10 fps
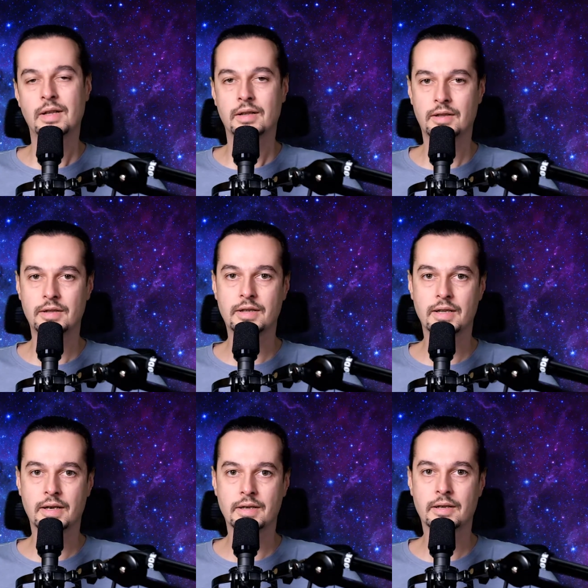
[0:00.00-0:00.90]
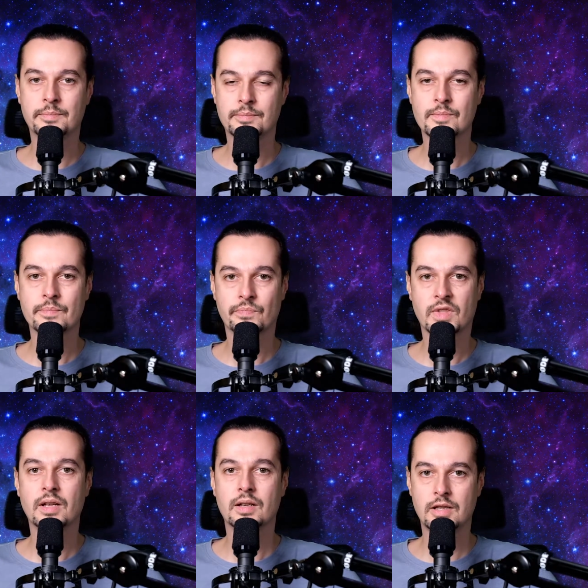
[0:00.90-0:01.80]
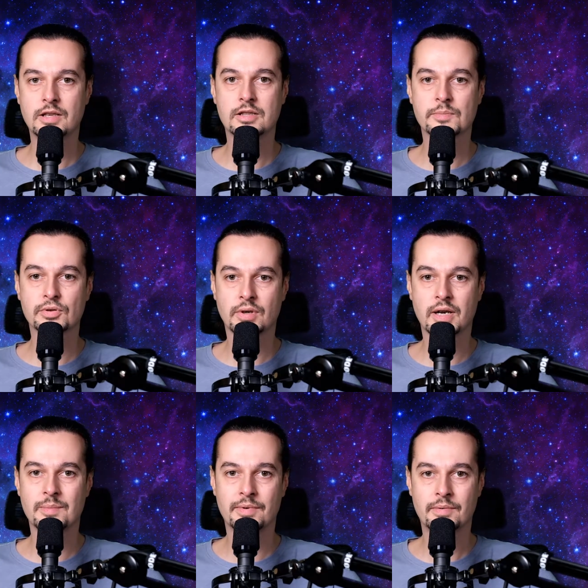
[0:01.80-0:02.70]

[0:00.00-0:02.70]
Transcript: click like, click subscribe